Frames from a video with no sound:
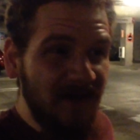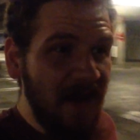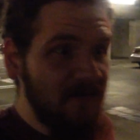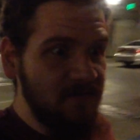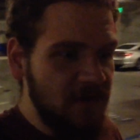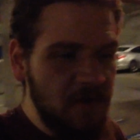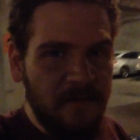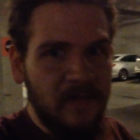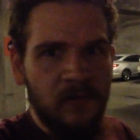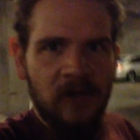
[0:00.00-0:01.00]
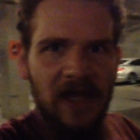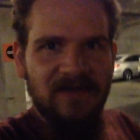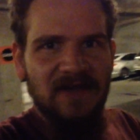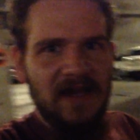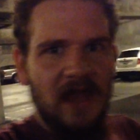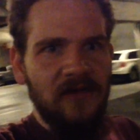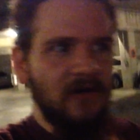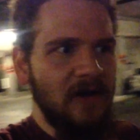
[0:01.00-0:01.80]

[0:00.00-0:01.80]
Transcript: and 2 of them were like together.